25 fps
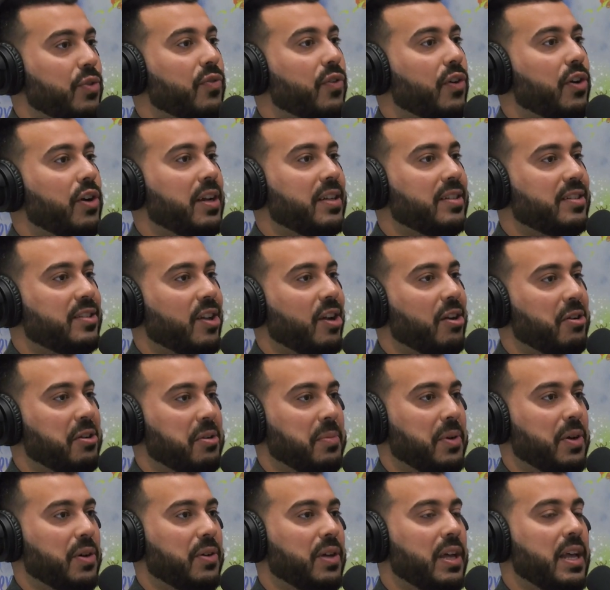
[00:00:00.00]
you've heard us talk
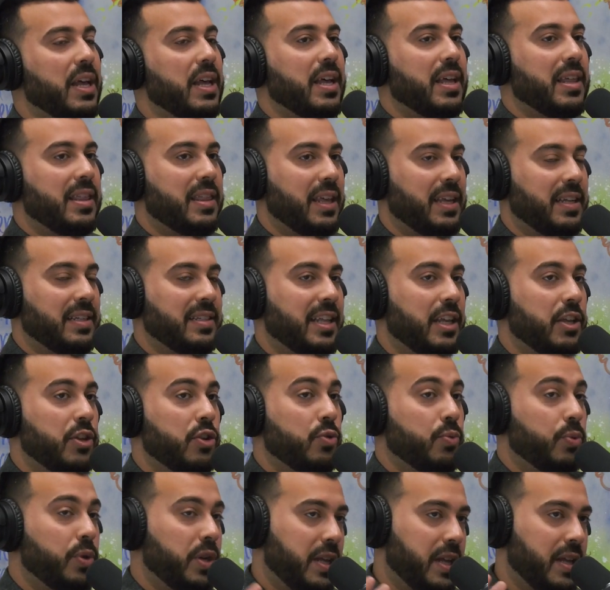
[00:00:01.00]
about things that
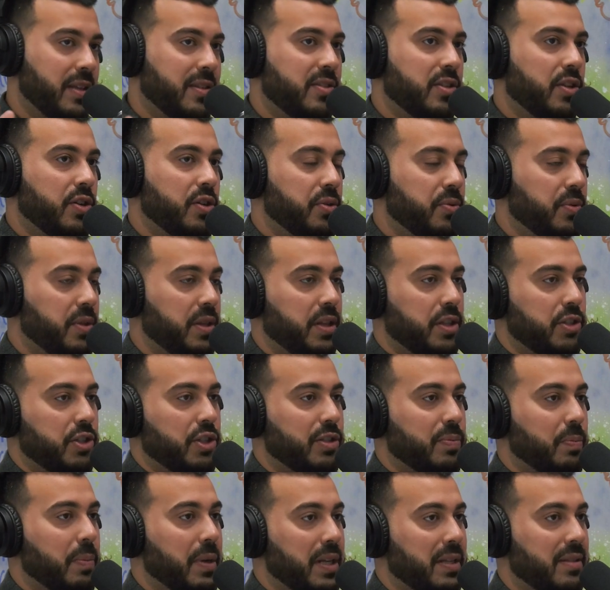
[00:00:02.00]
you would consider
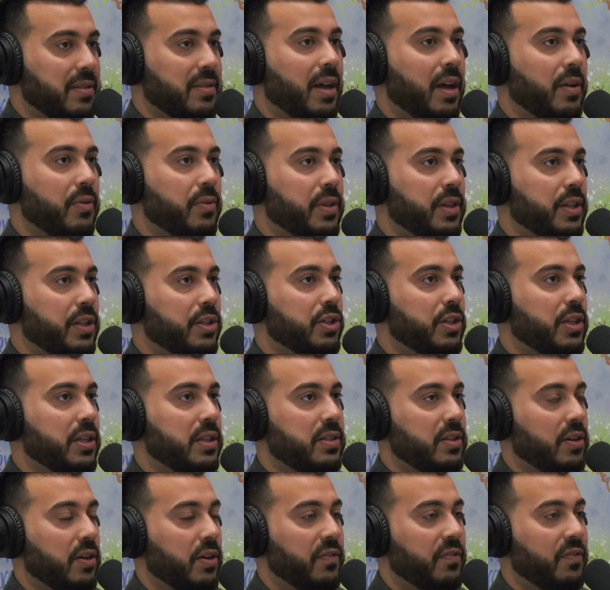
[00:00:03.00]
religious, but it's not religion,
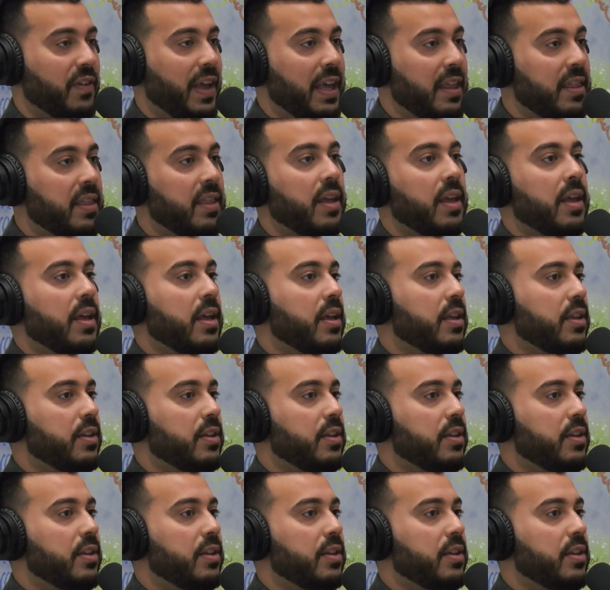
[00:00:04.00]
it's our faith.